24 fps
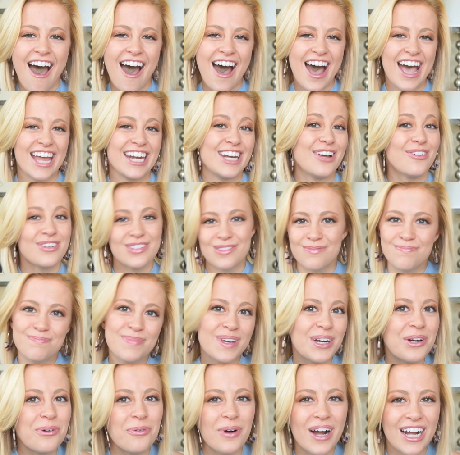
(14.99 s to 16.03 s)
I know it's
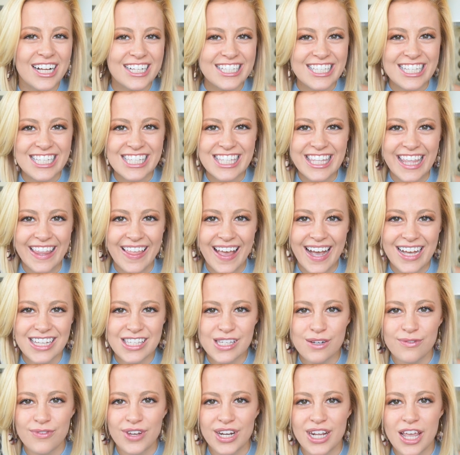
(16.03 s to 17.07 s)
been a while since the
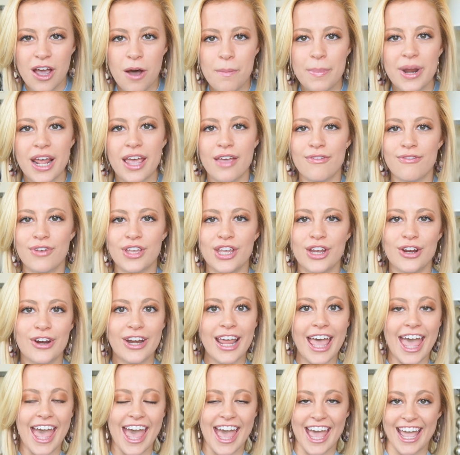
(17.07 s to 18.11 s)
last video, but I figured,
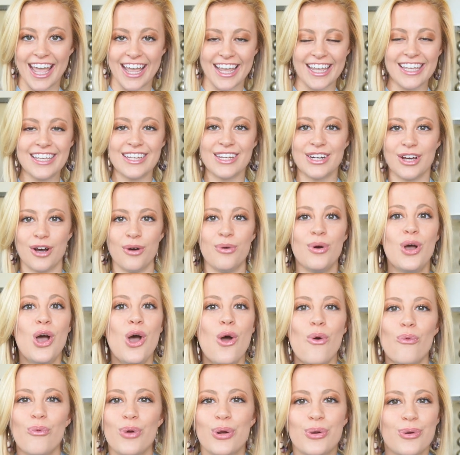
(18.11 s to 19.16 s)
hey, you know,
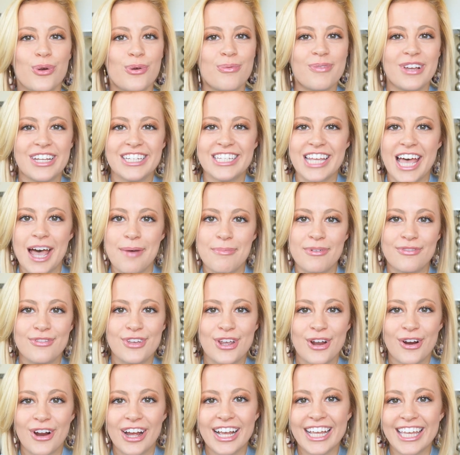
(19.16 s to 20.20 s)
recruitment time of
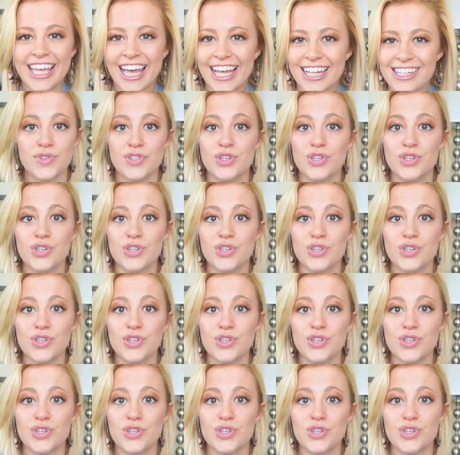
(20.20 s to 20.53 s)
year again.